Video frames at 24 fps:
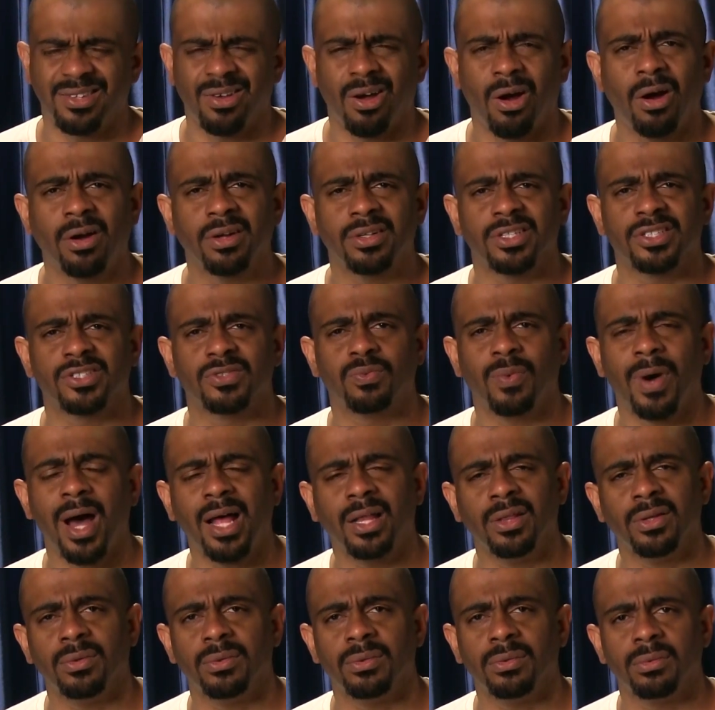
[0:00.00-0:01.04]
hard to
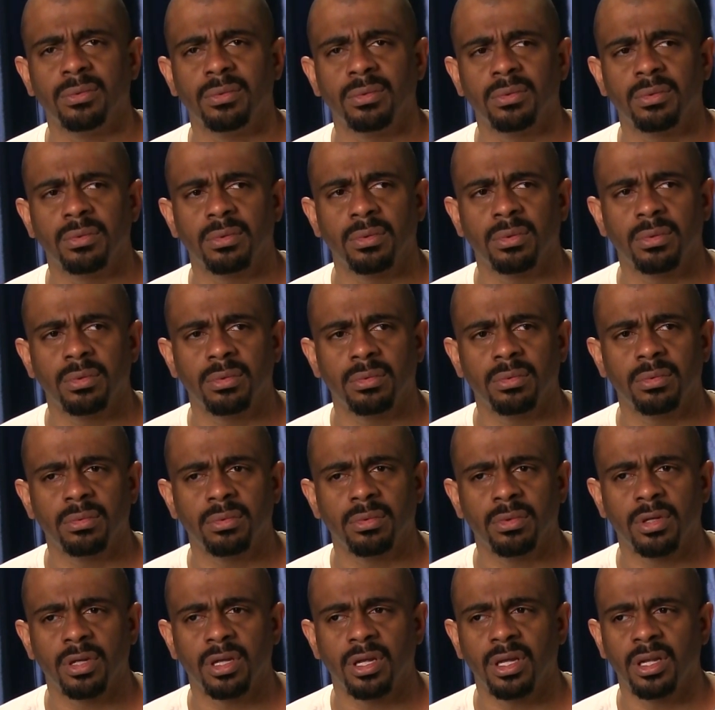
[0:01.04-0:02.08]
swallow.
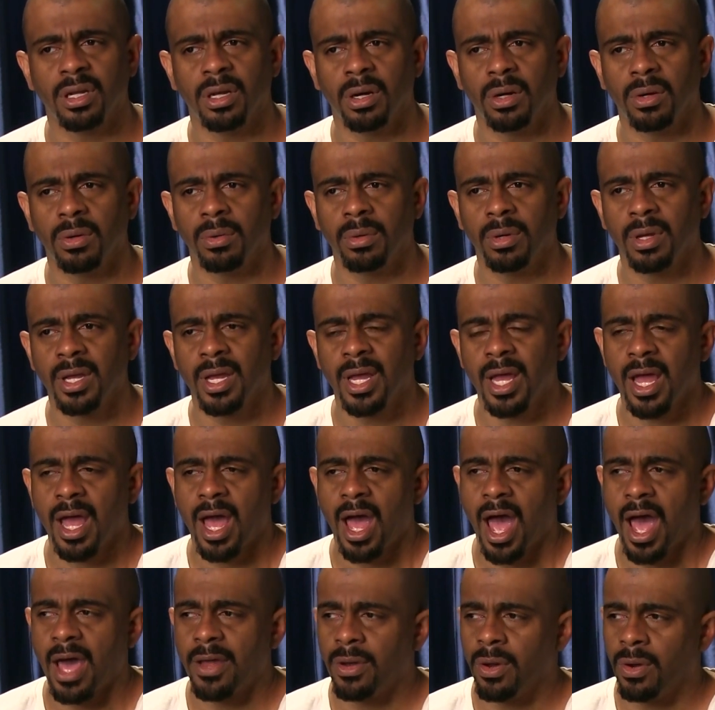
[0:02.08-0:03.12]
You know,
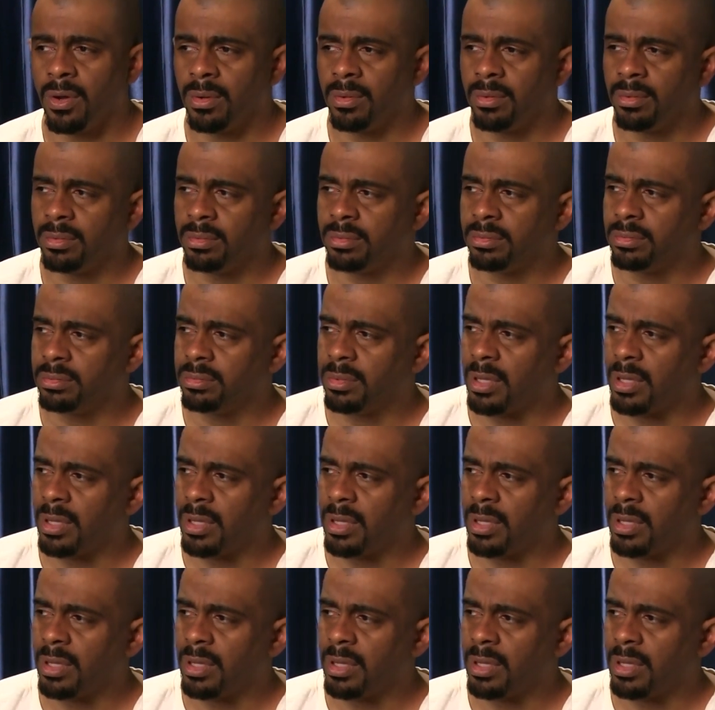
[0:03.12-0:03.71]
I know.